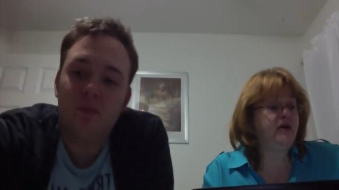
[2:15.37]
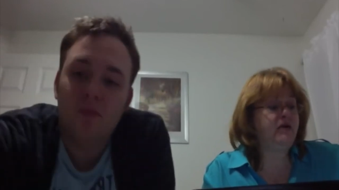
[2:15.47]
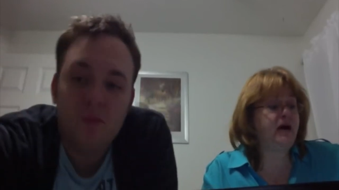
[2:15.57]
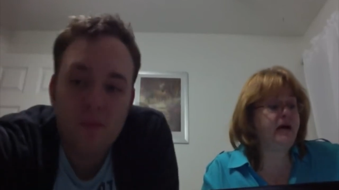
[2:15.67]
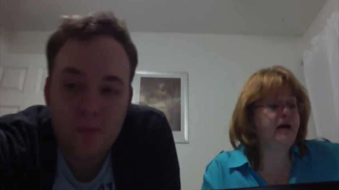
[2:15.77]

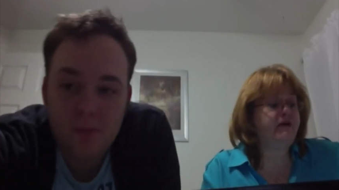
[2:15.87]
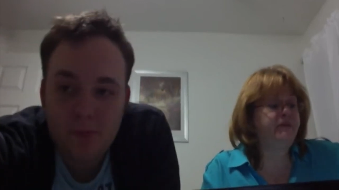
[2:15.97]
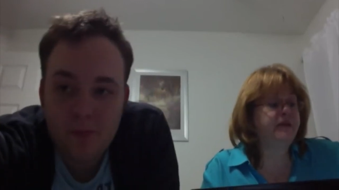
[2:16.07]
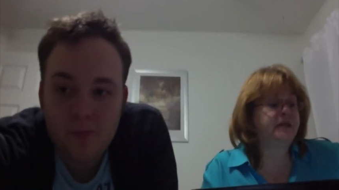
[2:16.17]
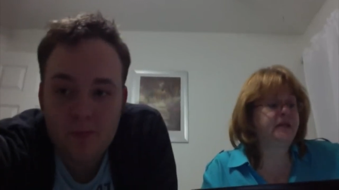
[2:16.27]
Speaker 1: I, I've
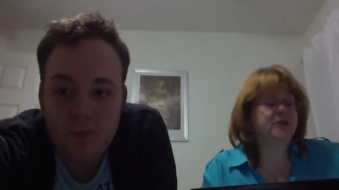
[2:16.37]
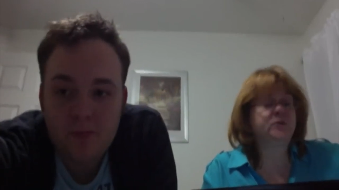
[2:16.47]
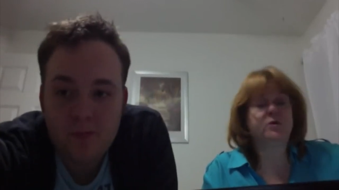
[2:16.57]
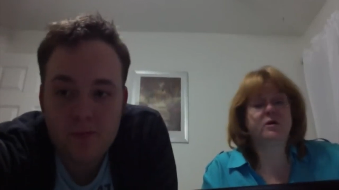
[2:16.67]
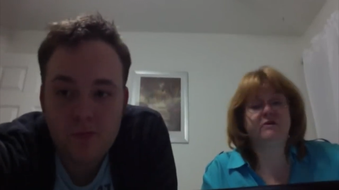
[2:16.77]
basically
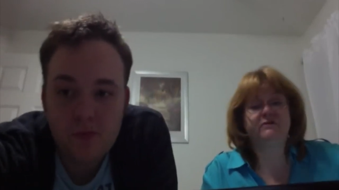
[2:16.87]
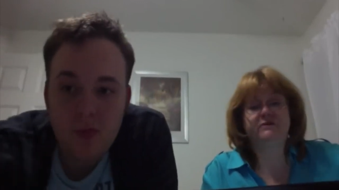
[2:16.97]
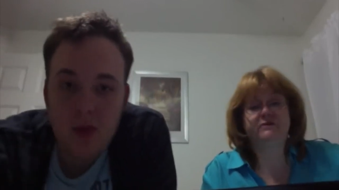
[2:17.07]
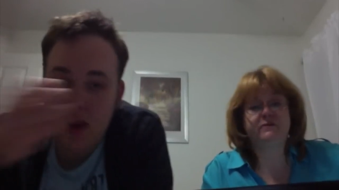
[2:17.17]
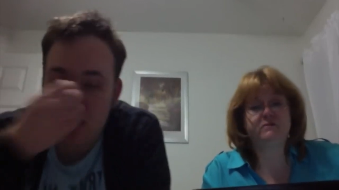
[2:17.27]
sworn off
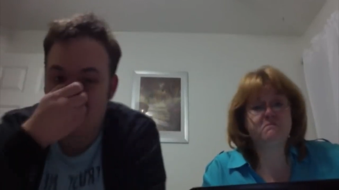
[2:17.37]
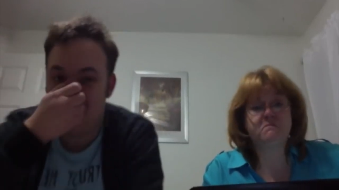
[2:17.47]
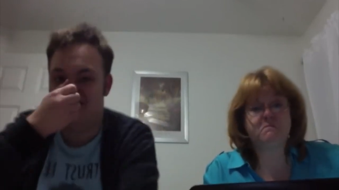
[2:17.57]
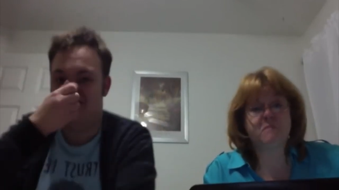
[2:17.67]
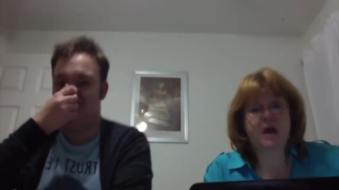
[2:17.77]

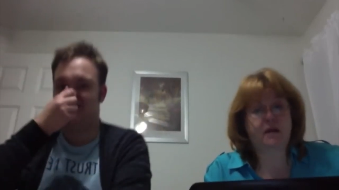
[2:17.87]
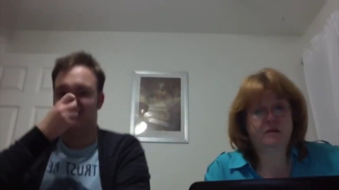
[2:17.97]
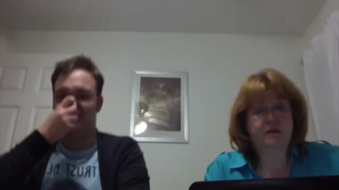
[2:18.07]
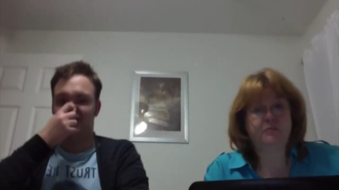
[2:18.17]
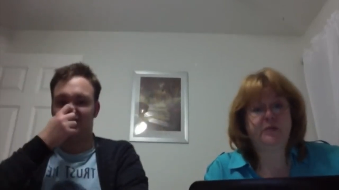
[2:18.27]
men
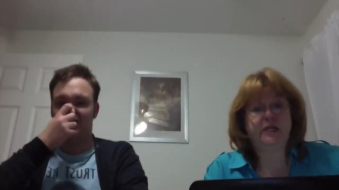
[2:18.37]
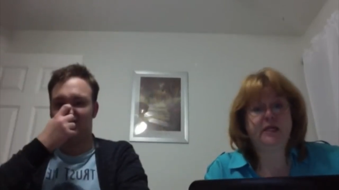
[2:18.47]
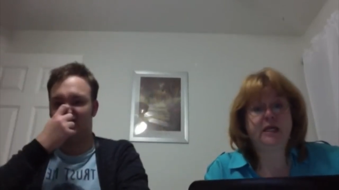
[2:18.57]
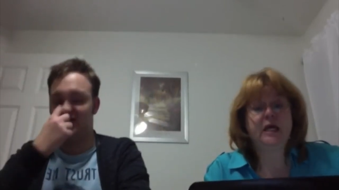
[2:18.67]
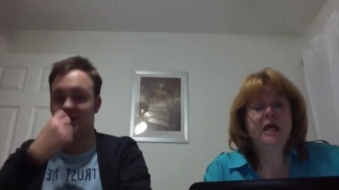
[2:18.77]

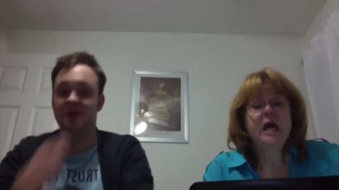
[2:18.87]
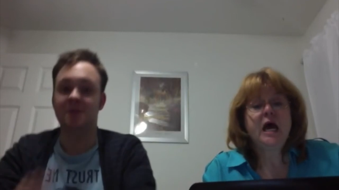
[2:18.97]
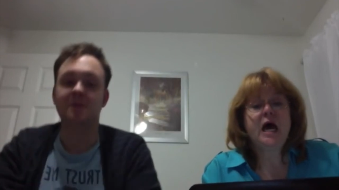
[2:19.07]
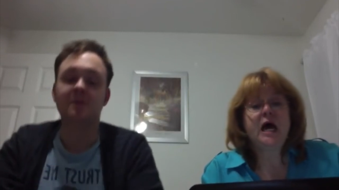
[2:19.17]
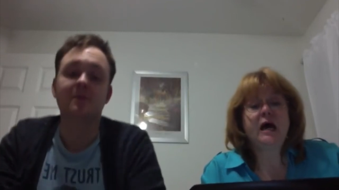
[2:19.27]
completely,
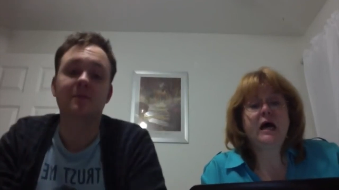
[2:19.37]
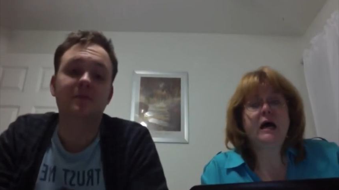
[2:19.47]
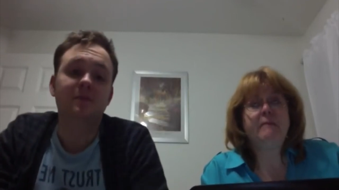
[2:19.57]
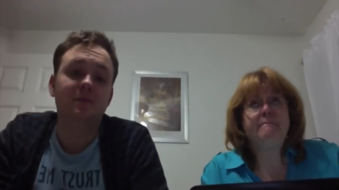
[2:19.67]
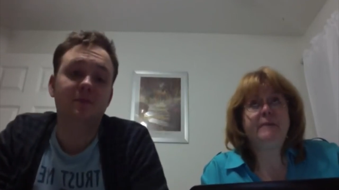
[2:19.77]

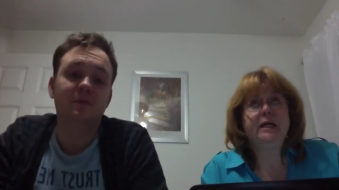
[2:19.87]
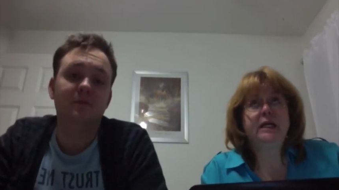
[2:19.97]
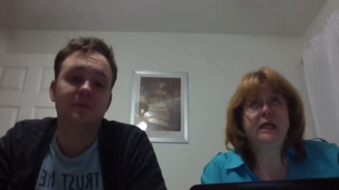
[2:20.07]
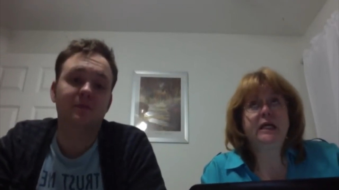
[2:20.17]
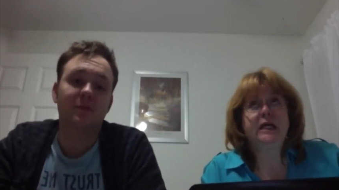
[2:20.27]
uh, but
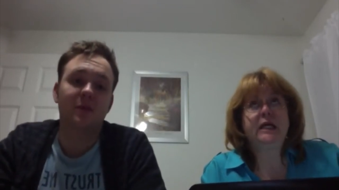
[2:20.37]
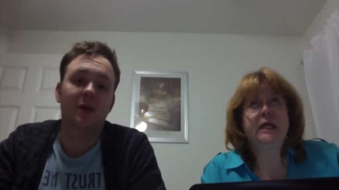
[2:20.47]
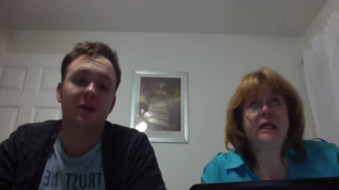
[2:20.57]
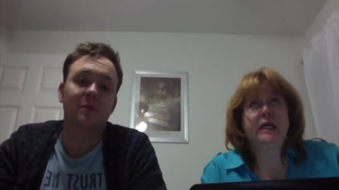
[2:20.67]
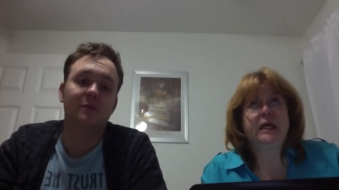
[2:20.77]

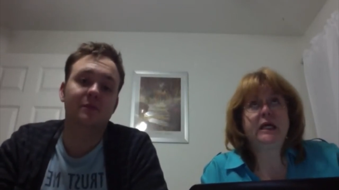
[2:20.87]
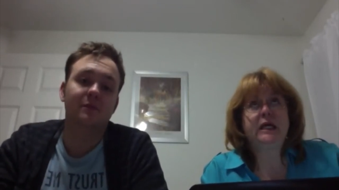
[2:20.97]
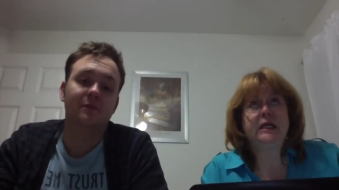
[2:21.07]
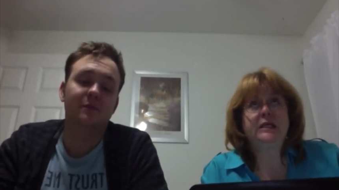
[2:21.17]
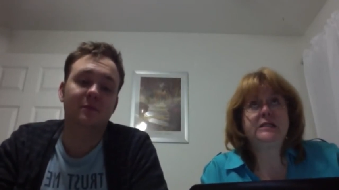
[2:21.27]
he
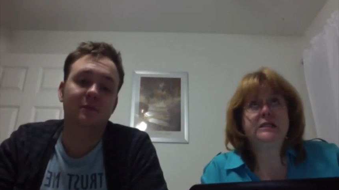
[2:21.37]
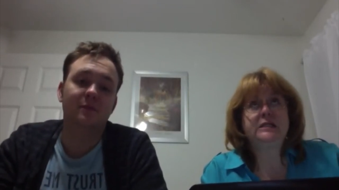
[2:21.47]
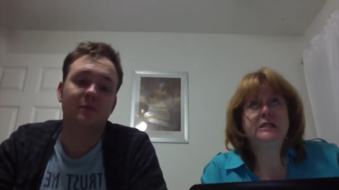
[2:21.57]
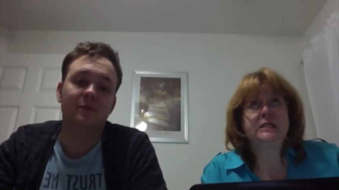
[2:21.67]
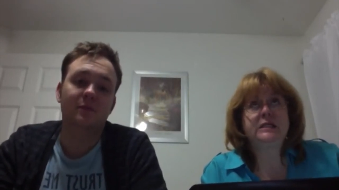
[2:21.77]

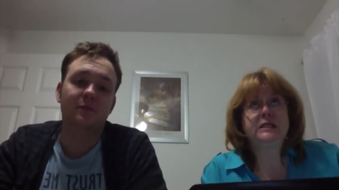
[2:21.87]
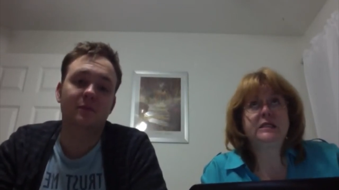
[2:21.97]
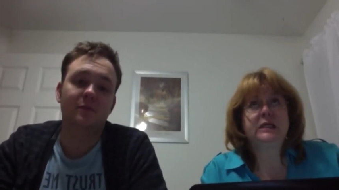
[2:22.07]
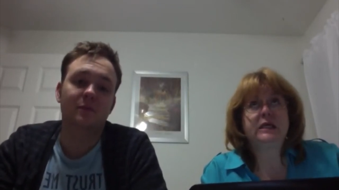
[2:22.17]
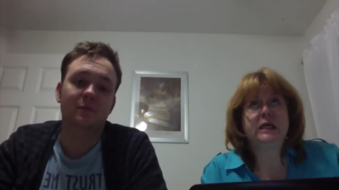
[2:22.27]
is
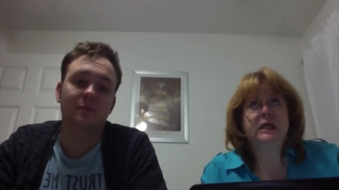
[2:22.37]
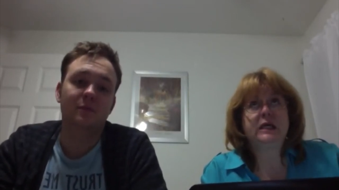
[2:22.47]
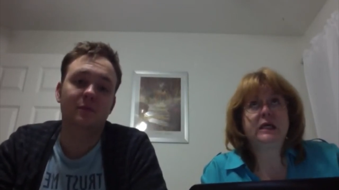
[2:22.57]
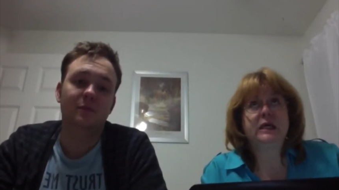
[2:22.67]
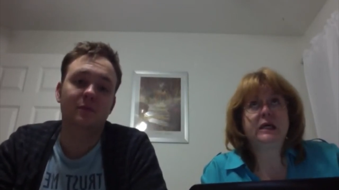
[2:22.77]

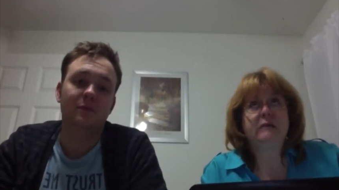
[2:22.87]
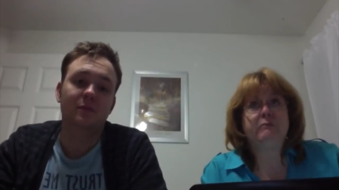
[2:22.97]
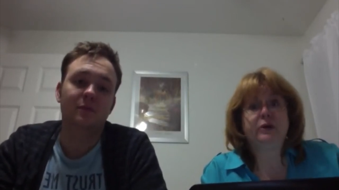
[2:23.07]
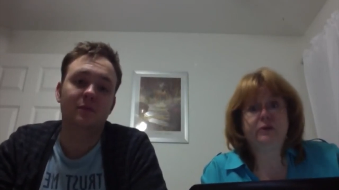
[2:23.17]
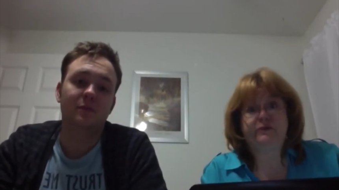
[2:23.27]

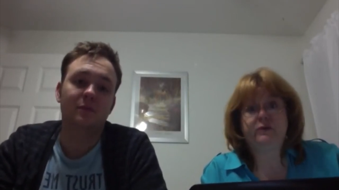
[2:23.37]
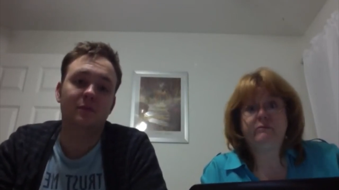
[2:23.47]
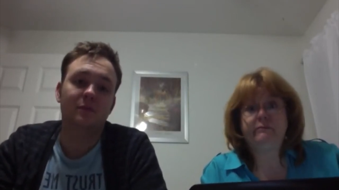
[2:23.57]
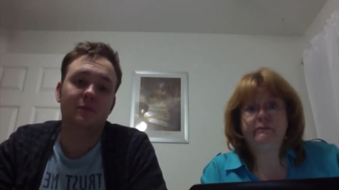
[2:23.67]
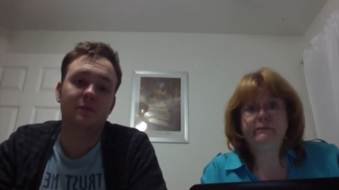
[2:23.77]
beautiful,
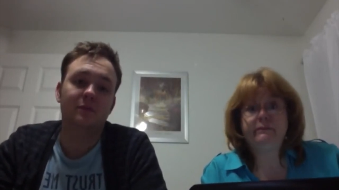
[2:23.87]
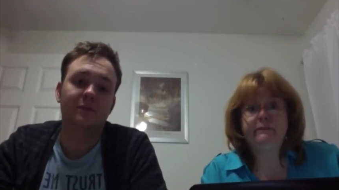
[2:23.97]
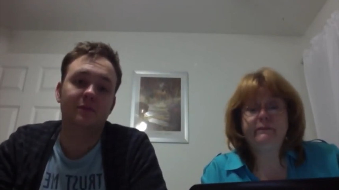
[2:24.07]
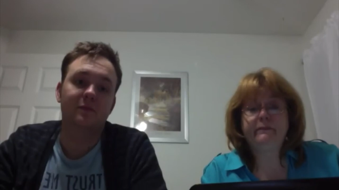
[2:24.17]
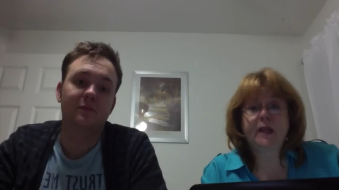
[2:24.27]

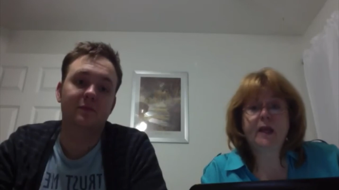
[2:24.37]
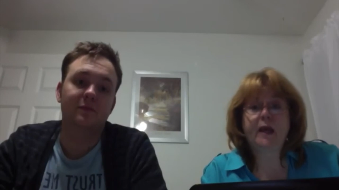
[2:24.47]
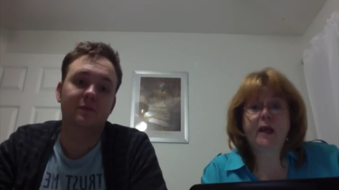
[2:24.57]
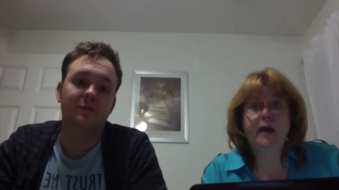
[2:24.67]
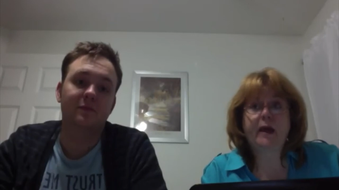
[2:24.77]

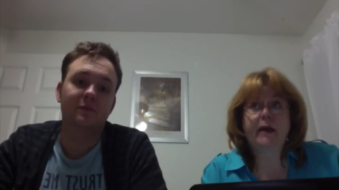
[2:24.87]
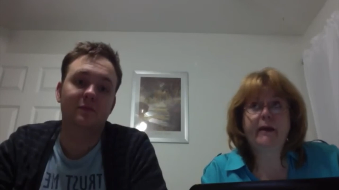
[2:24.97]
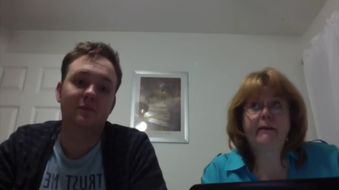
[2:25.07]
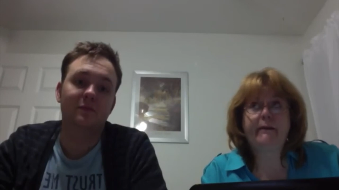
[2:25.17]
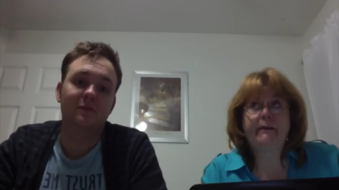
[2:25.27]

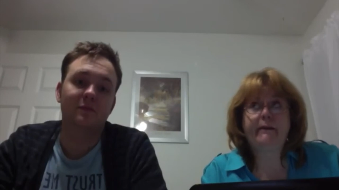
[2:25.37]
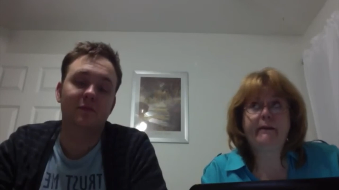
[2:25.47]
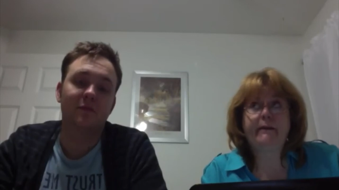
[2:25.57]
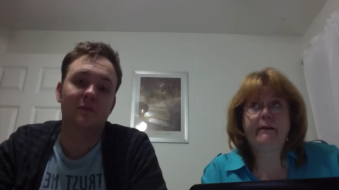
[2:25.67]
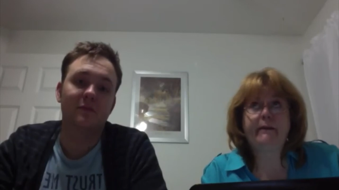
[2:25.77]
and
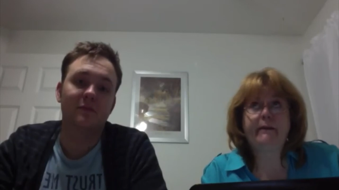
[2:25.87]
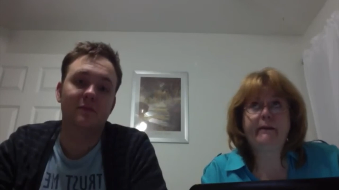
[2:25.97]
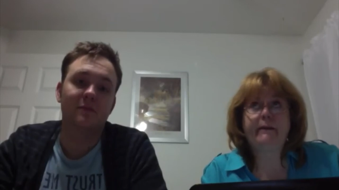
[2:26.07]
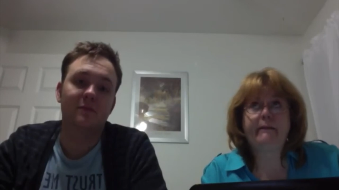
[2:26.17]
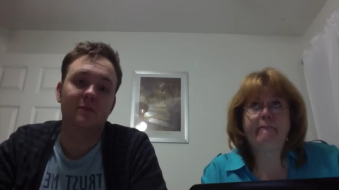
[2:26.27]

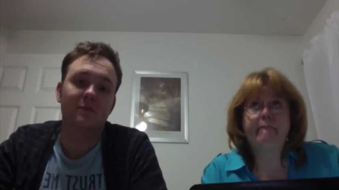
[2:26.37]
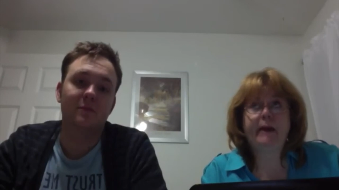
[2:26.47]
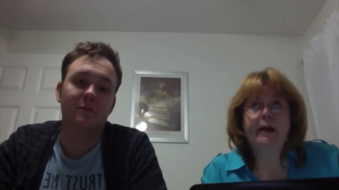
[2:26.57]
um,